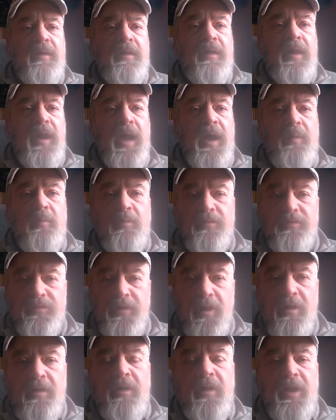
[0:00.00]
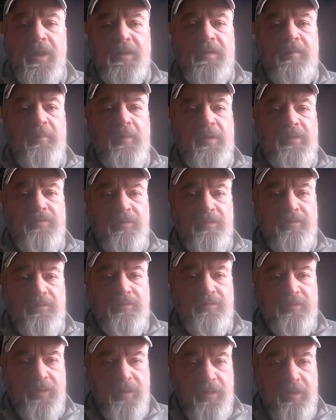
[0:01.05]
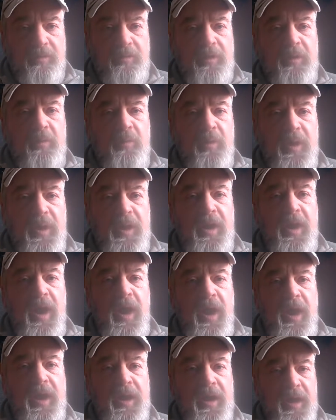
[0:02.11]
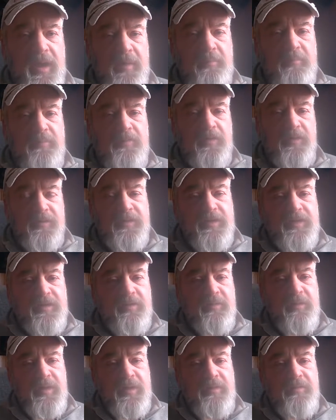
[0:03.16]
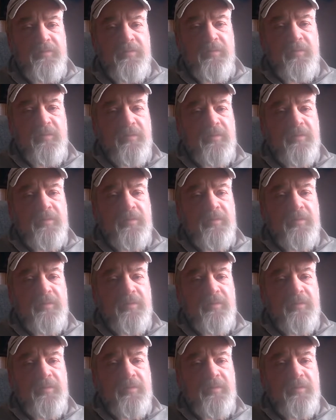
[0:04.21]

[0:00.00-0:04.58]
I will start collecting my Social Security when I am 62 years old.